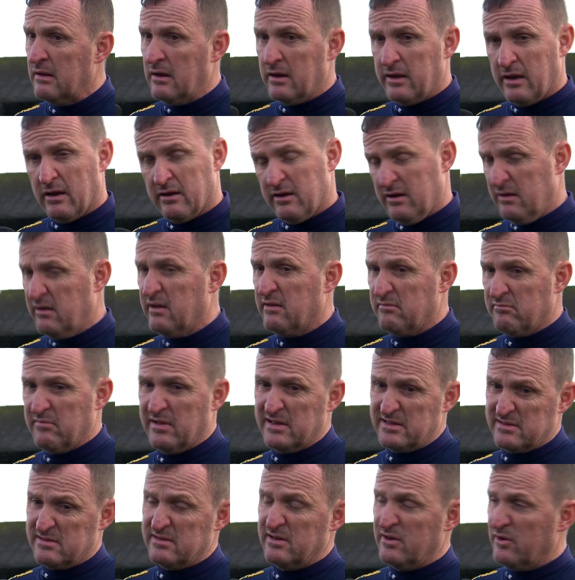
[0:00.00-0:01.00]
I, I,
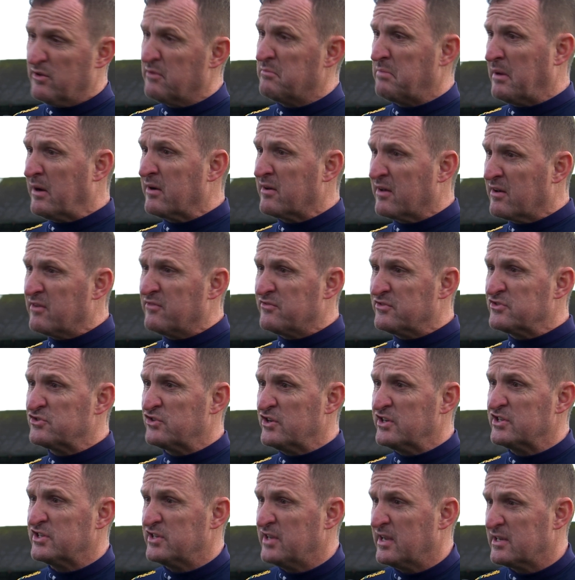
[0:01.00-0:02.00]
that's another part of the
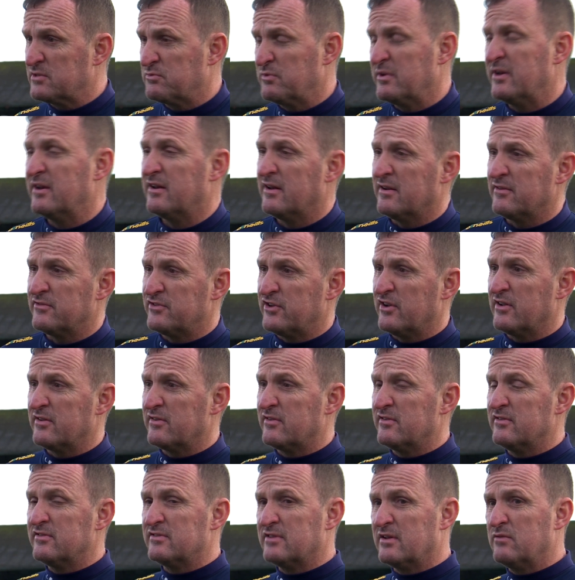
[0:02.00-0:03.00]
frustration. Yes, we did have
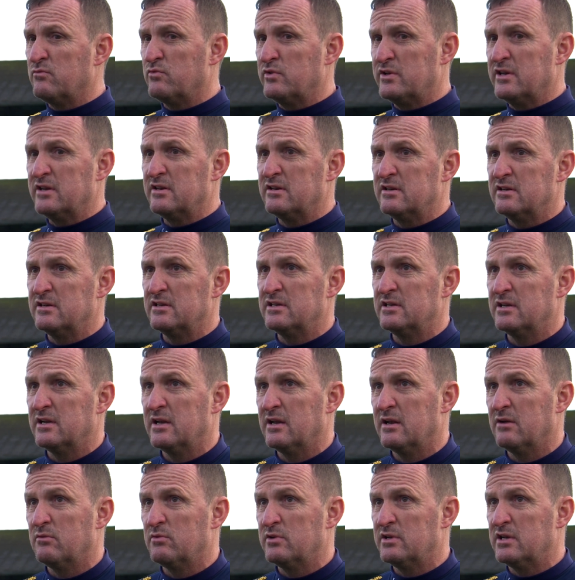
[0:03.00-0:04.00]
chances, and we didn't
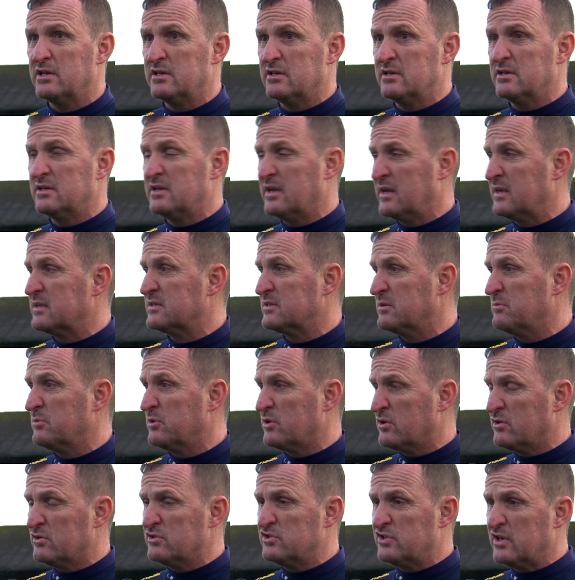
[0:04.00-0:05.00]
uh, we didn't take some
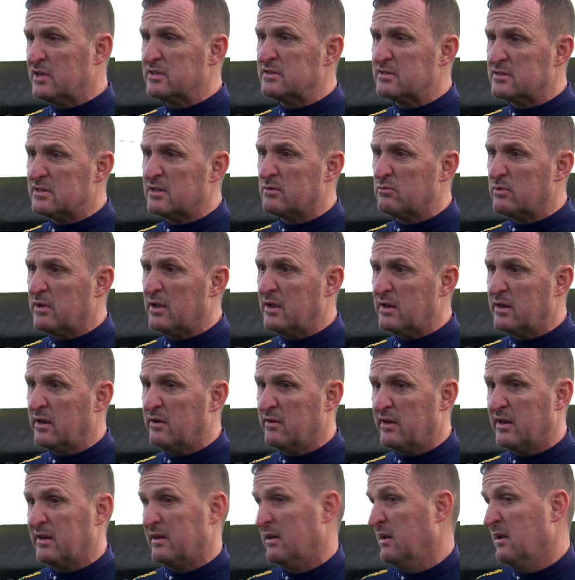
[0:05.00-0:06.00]
of the good chances that we had,
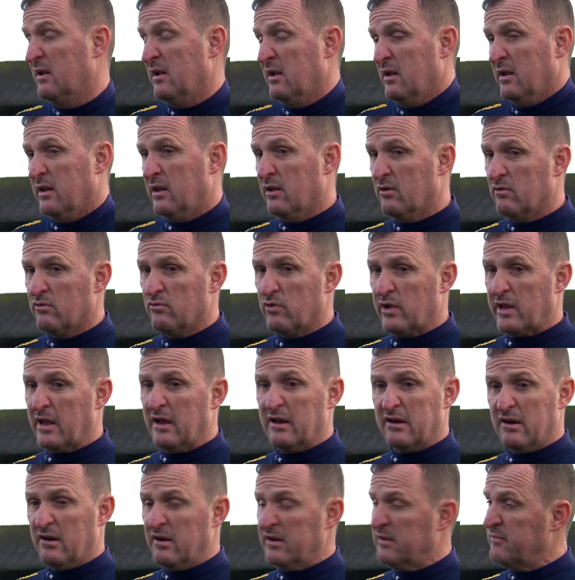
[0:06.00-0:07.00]
and that you know we
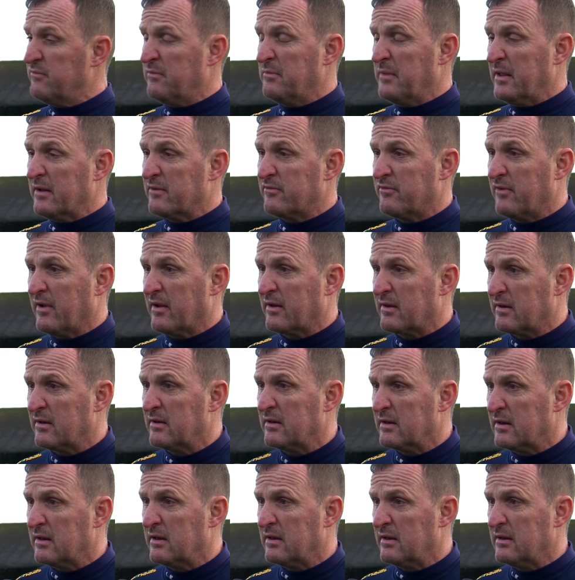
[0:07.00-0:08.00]
can't hide from that fact.
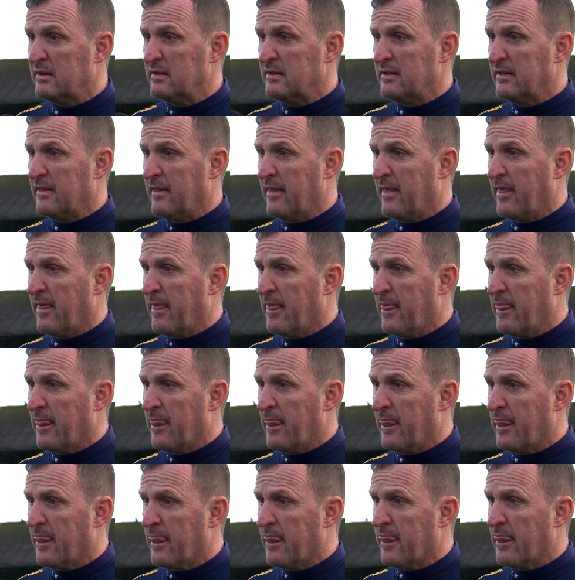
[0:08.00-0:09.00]
But you did
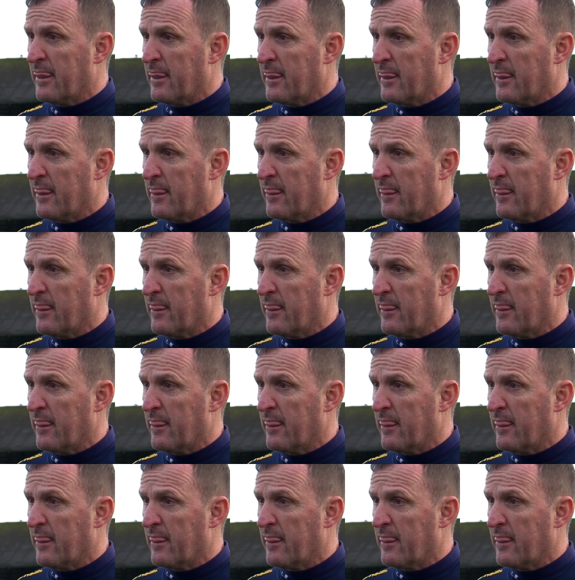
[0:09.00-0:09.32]
play some decent